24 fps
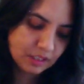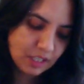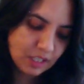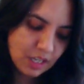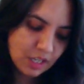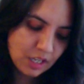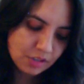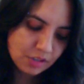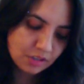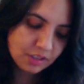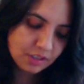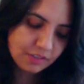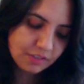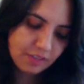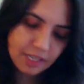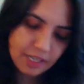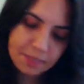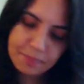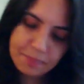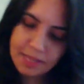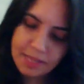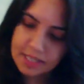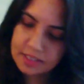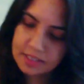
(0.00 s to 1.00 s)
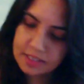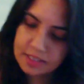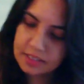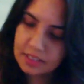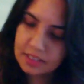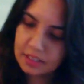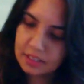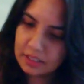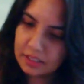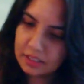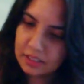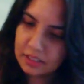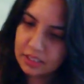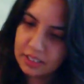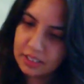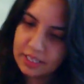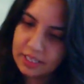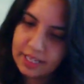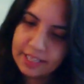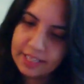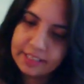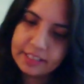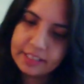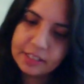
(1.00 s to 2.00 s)
So divine masculine,
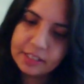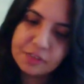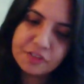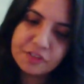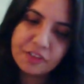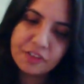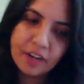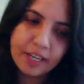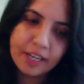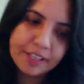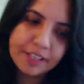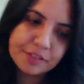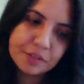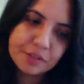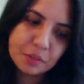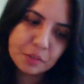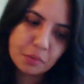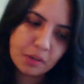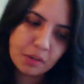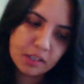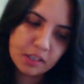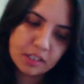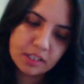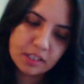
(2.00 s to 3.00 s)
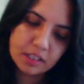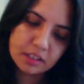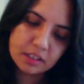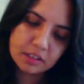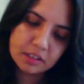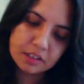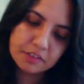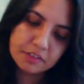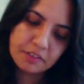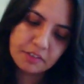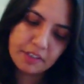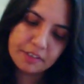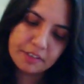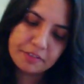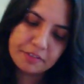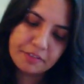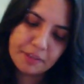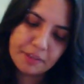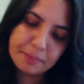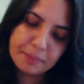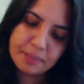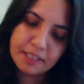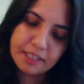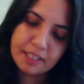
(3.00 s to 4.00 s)
any advice you want to tell the divine
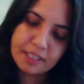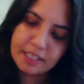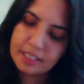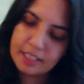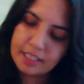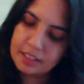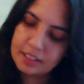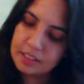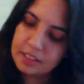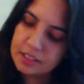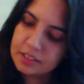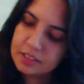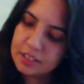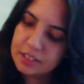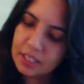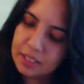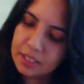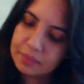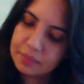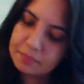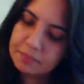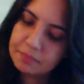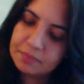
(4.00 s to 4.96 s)
feminine at this time?